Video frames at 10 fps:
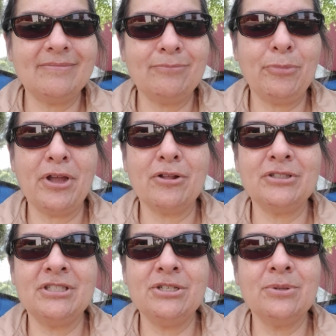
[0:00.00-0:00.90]
We all
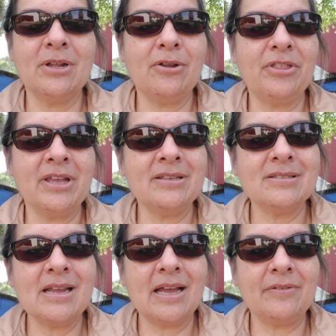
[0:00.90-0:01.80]
do little things
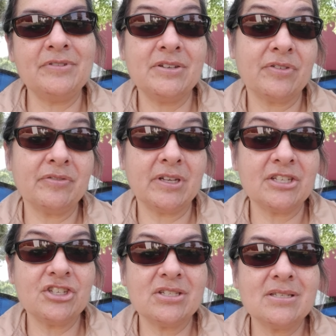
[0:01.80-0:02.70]
and have different
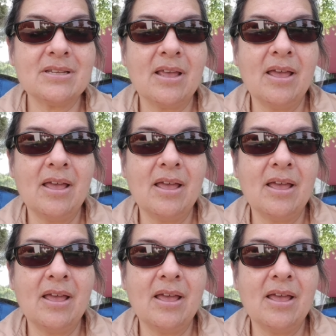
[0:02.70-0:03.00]
functions.